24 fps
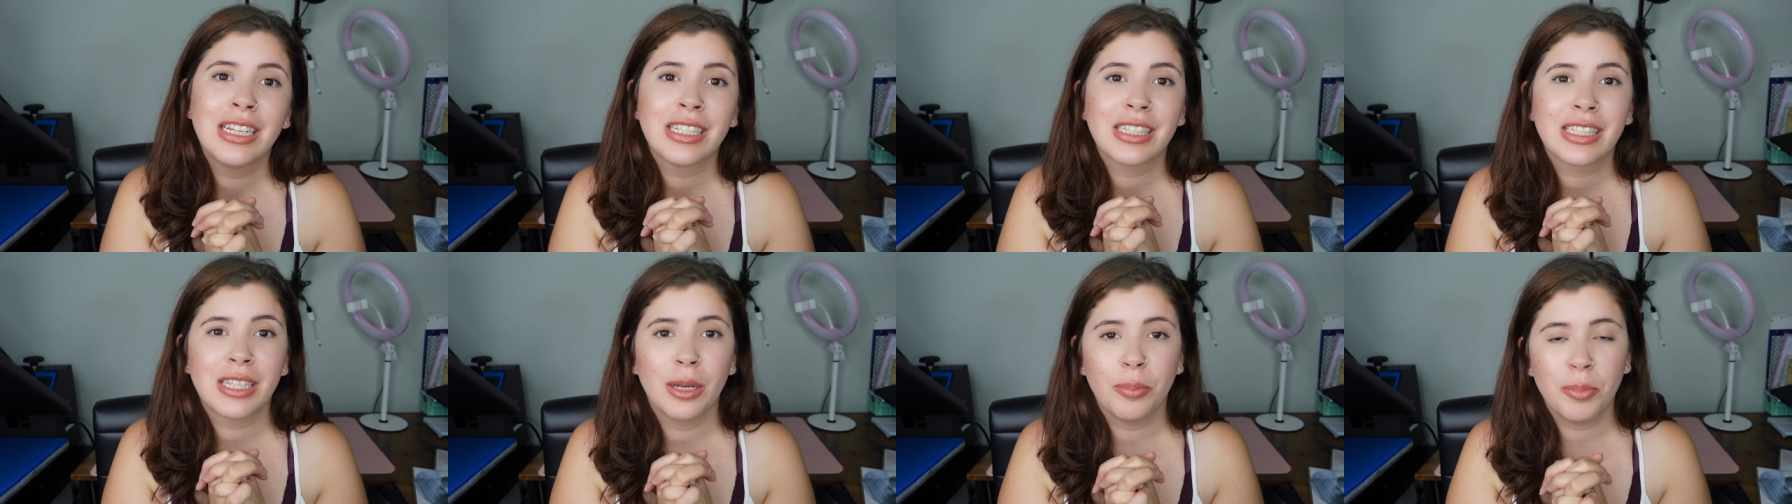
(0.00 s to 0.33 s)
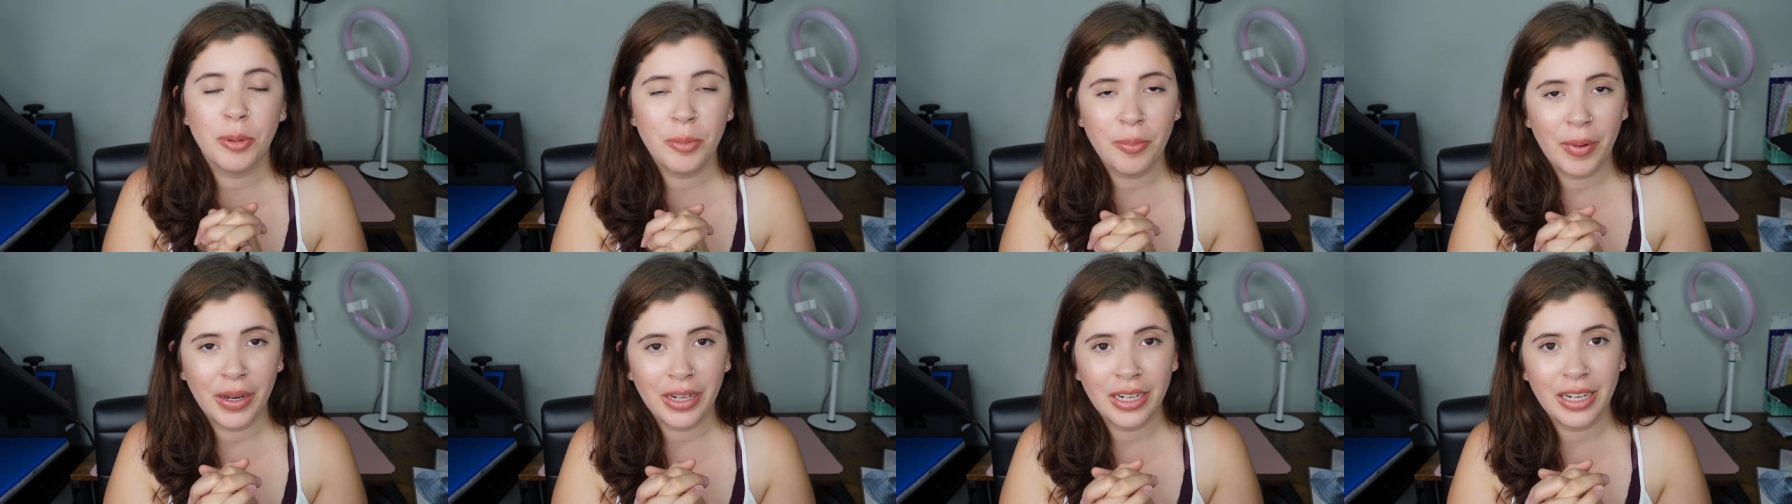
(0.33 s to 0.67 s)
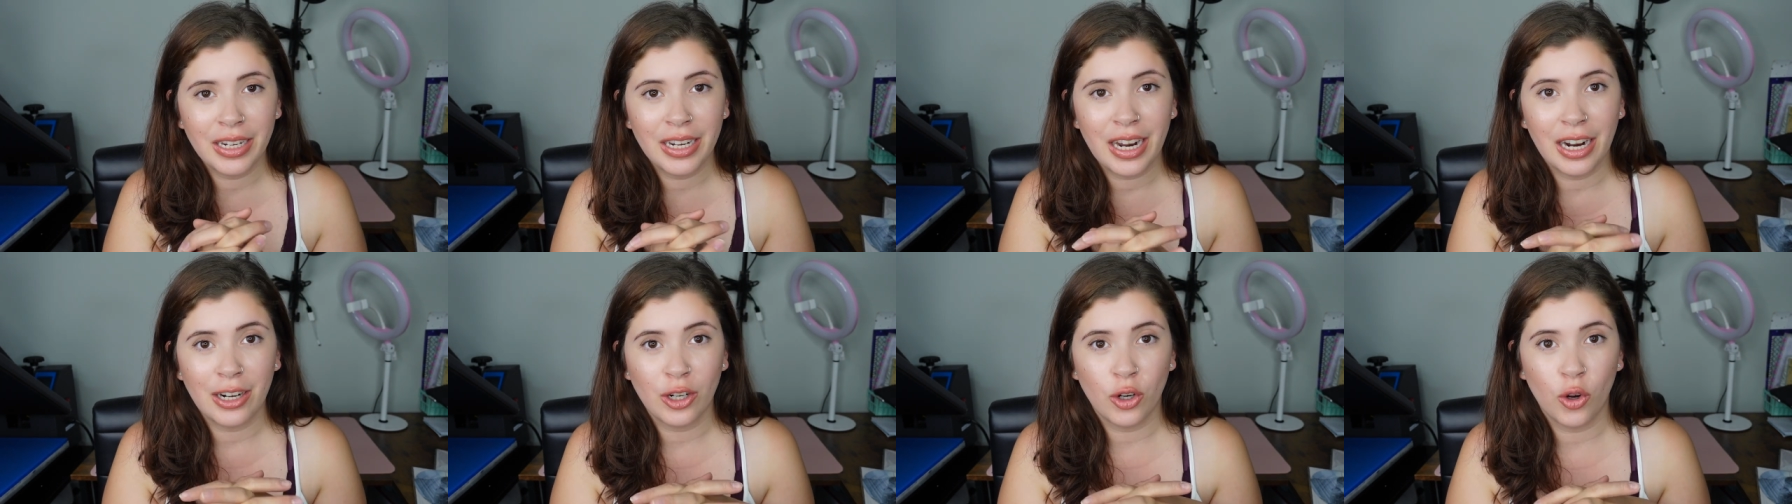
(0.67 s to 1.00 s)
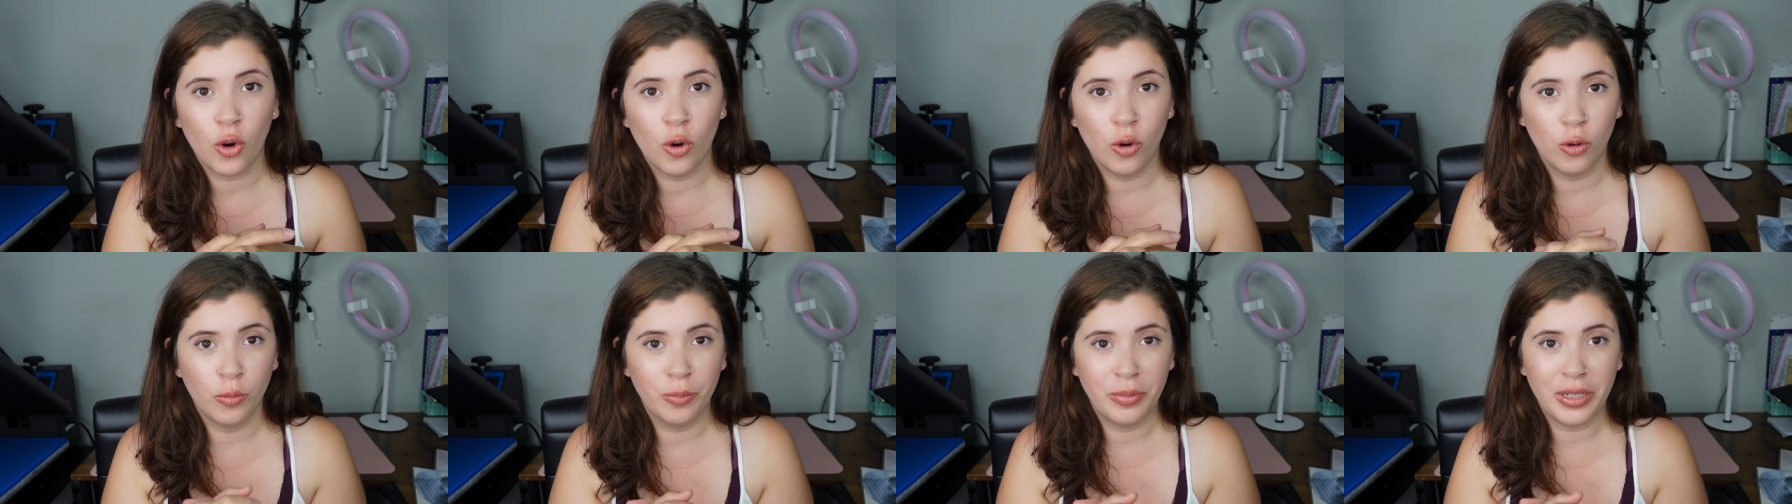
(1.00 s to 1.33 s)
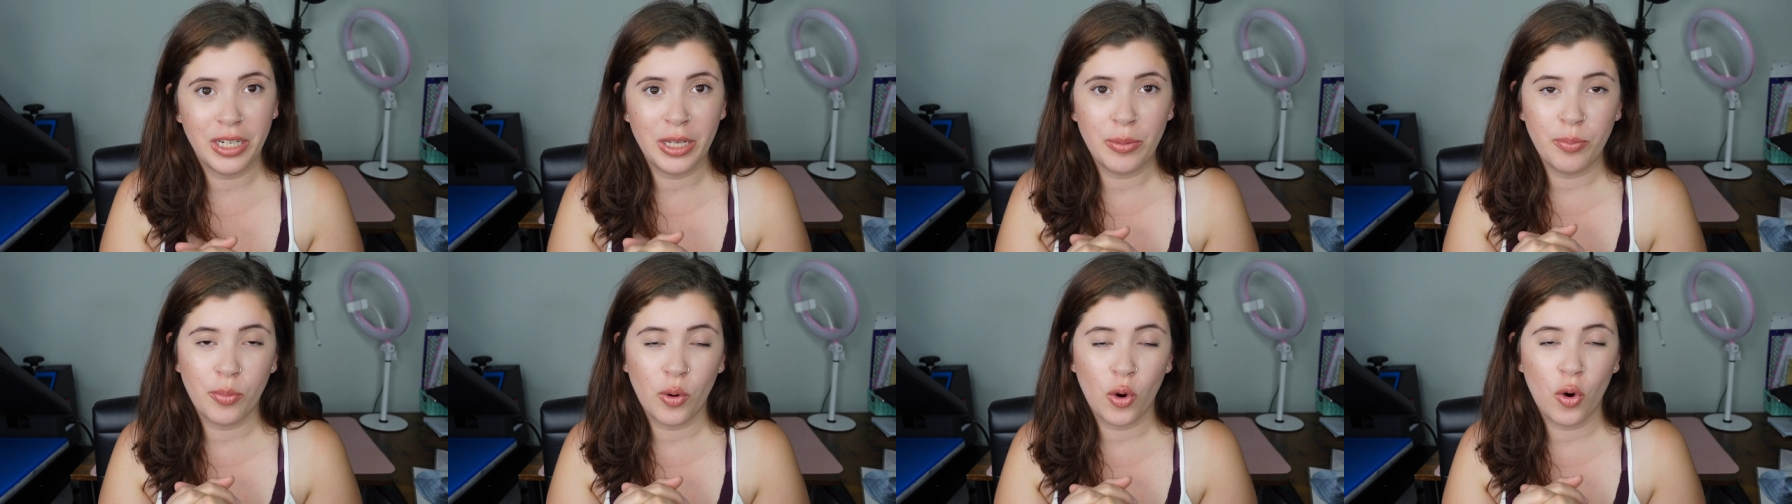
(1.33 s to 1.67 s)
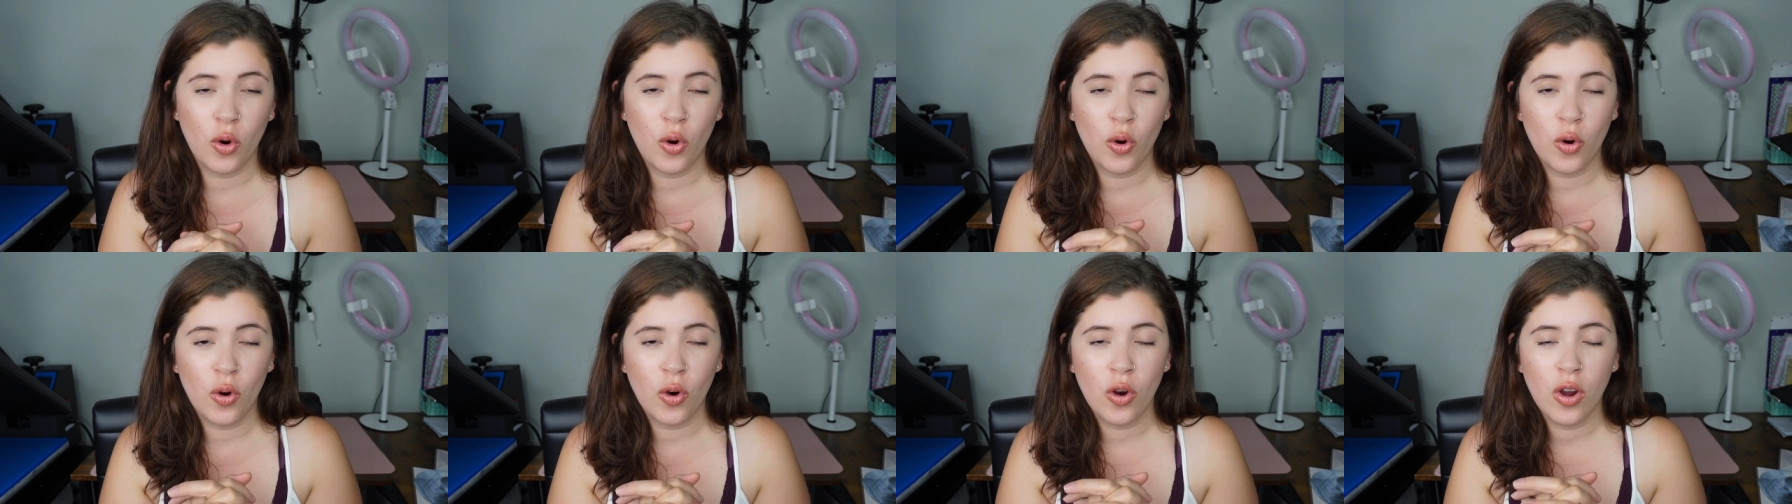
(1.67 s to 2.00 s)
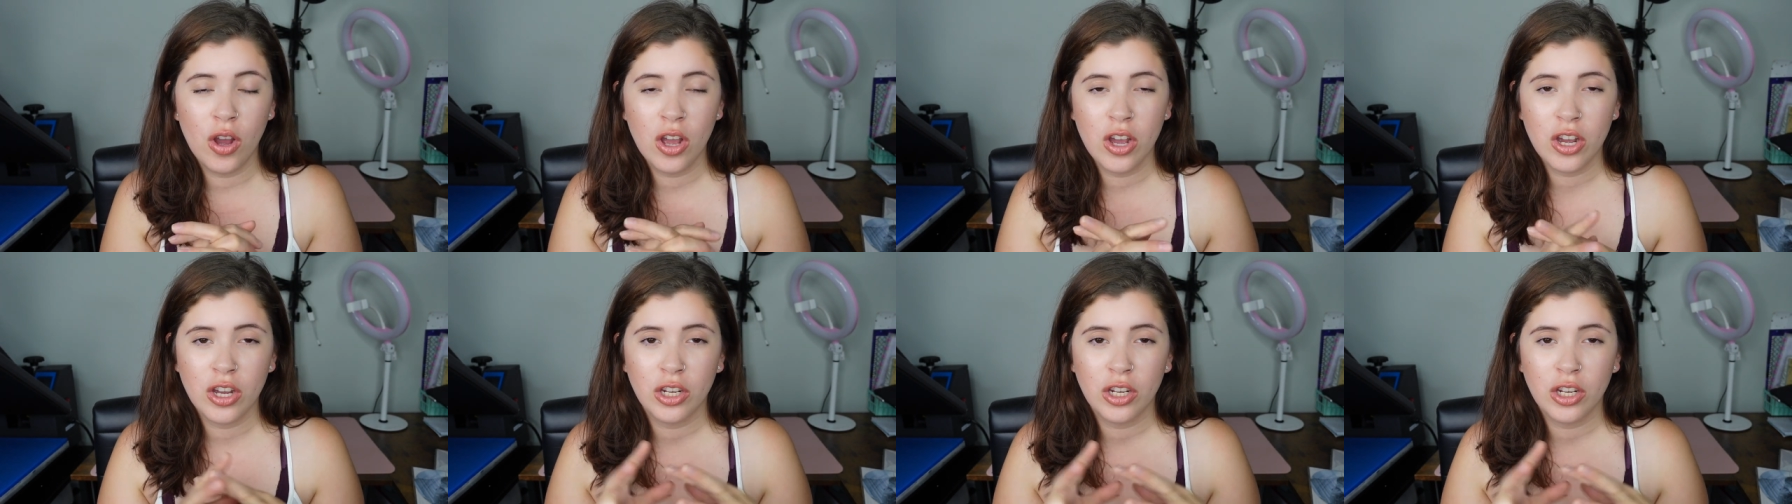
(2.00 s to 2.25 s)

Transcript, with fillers: sublimated on a Home Depot